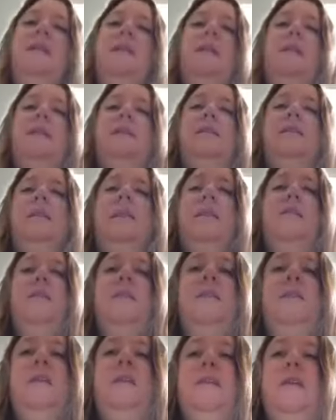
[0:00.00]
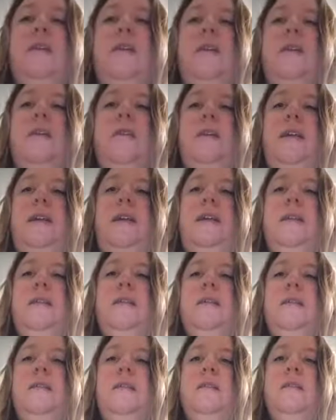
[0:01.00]
In the Cherokee
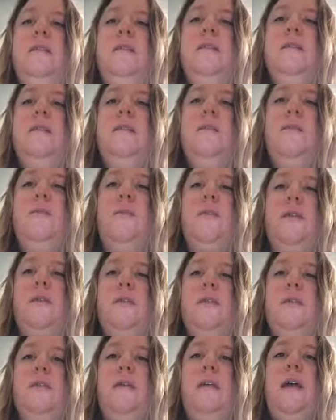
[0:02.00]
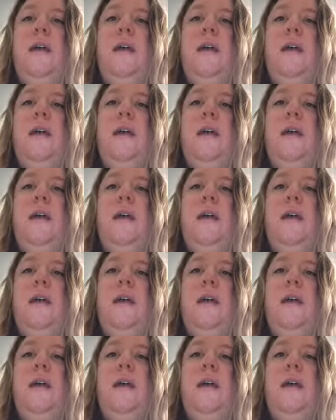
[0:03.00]
world,